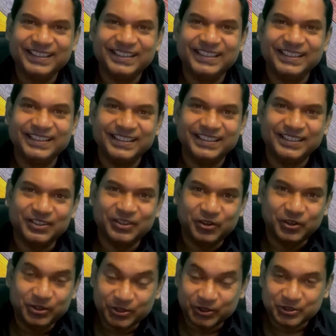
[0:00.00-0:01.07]

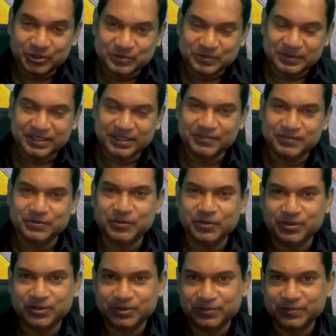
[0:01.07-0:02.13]
Or talk to me if you
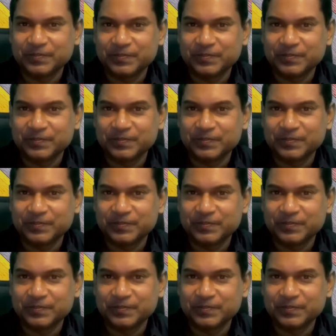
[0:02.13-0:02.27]
want to.